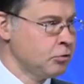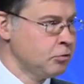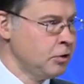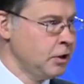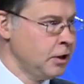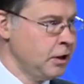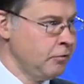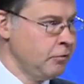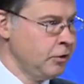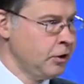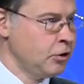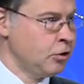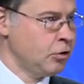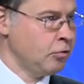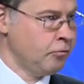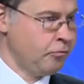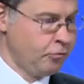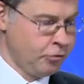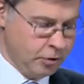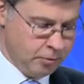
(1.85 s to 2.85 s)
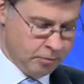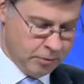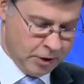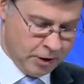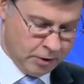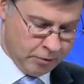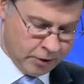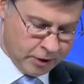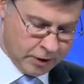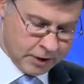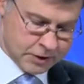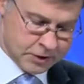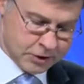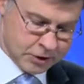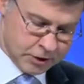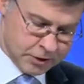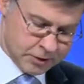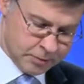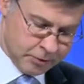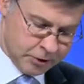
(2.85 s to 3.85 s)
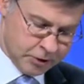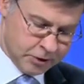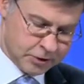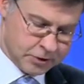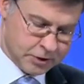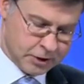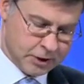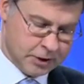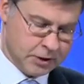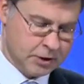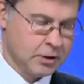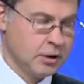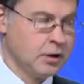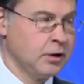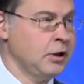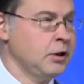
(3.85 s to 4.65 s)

today we confirm our assessment that